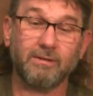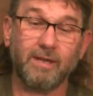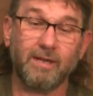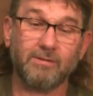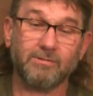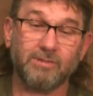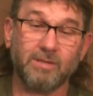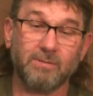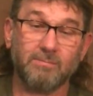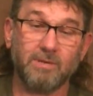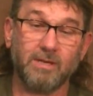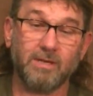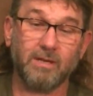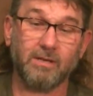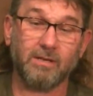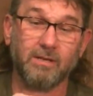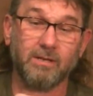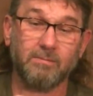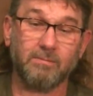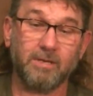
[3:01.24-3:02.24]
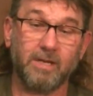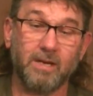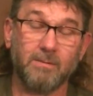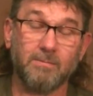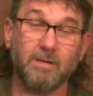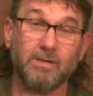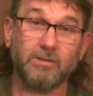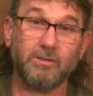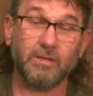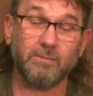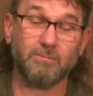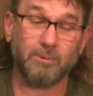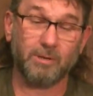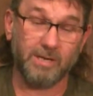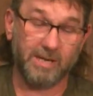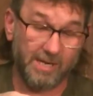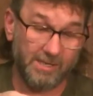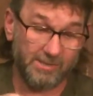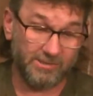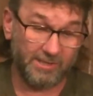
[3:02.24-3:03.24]
It seemed like it could come undone
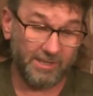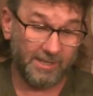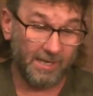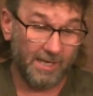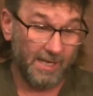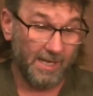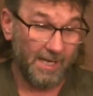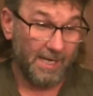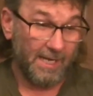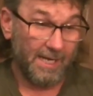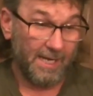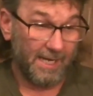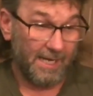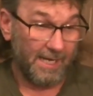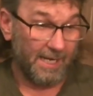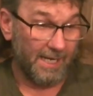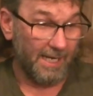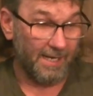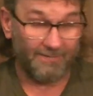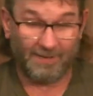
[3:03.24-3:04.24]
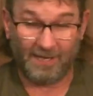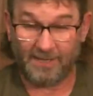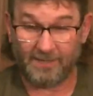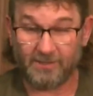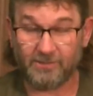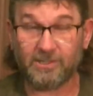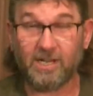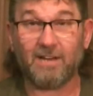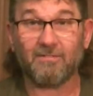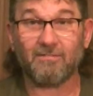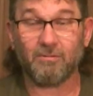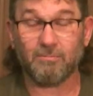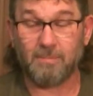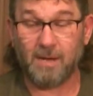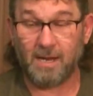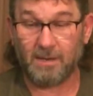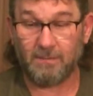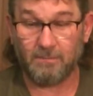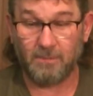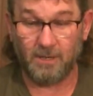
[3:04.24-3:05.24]
pretty easy. I've had this camera
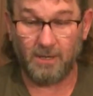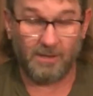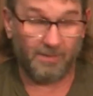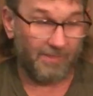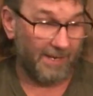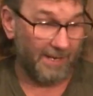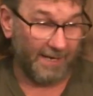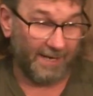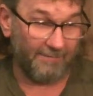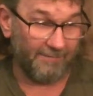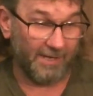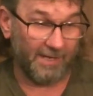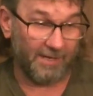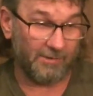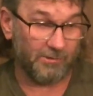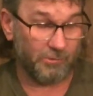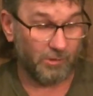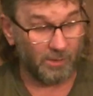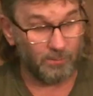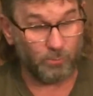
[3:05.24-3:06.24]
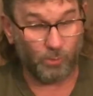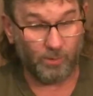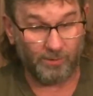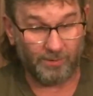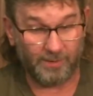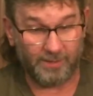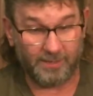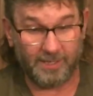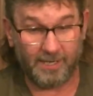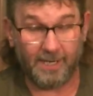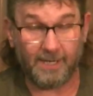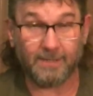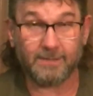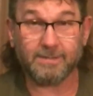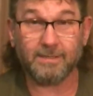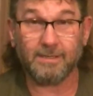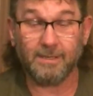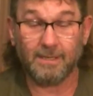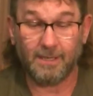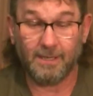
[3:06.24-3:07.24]
about a month. I haven't had trouble with it
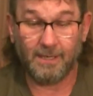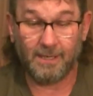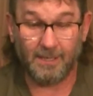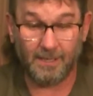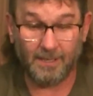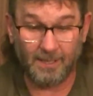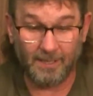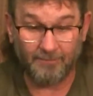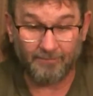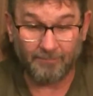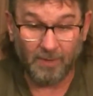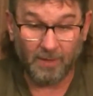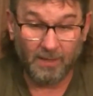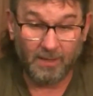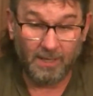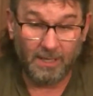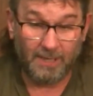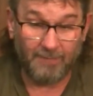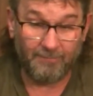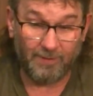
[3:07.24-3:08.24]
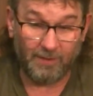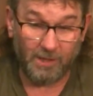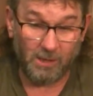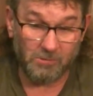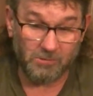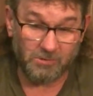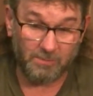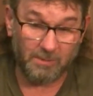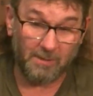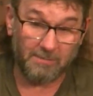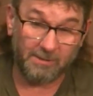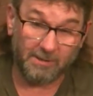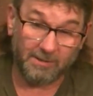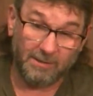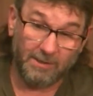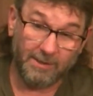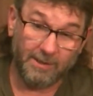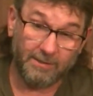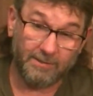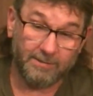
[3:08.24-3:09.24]
yet. If it goes to public
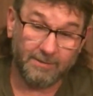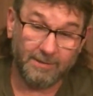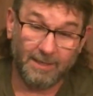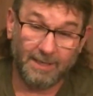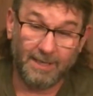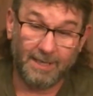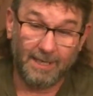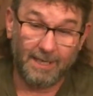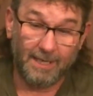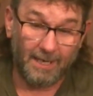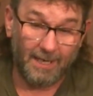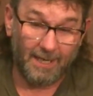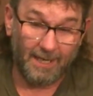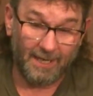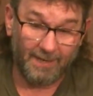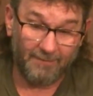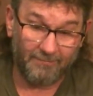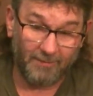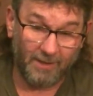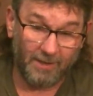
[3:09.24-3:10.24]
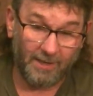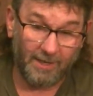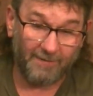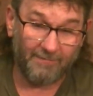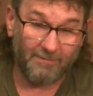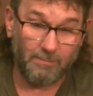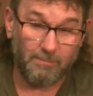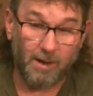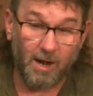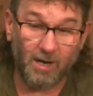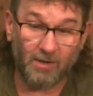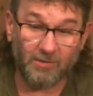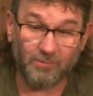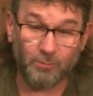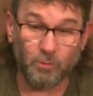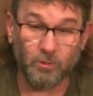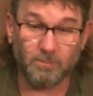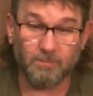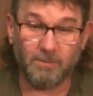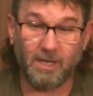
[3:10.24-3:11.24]
land, I have not had a box
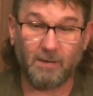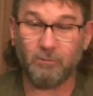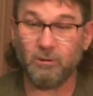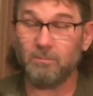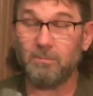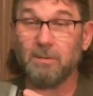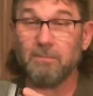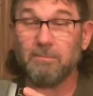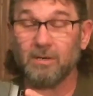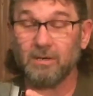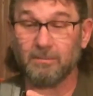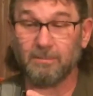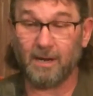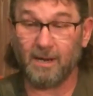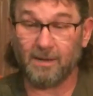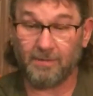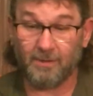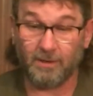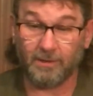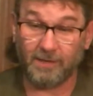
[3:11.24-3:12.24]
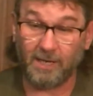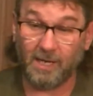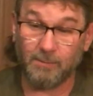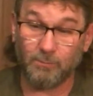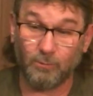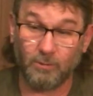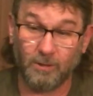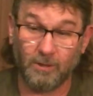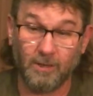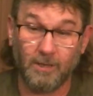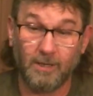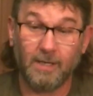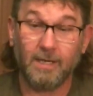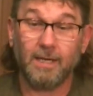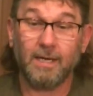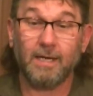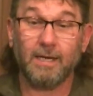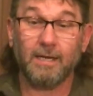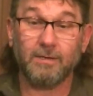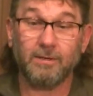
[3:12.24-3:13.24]
for it, but I will be putting a Python cable on it.
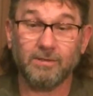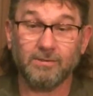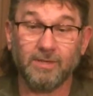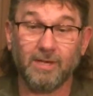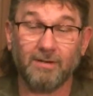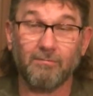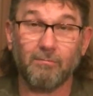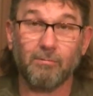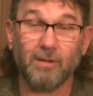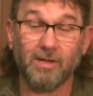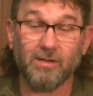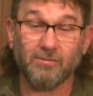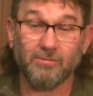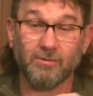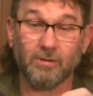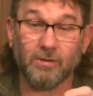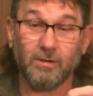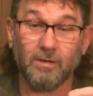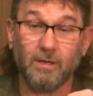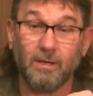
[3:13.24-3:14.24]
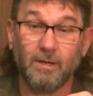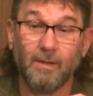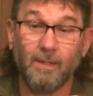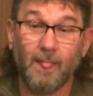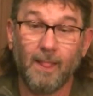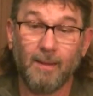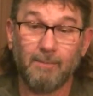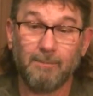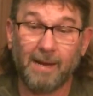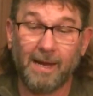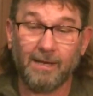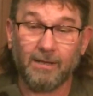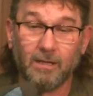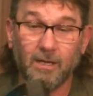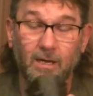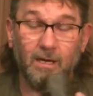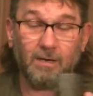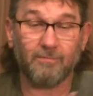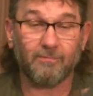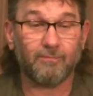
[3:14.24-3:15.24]
And it does have a place for a
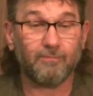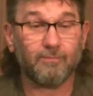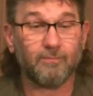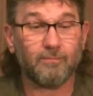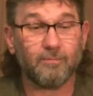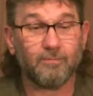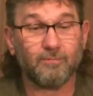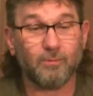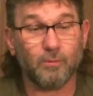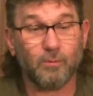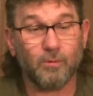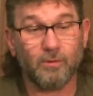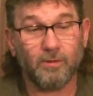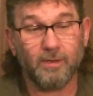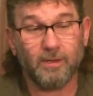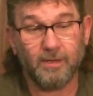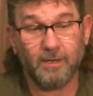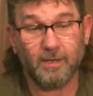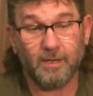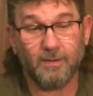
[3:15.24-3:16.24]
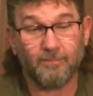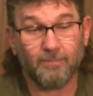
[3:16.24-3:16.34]
padlock for the...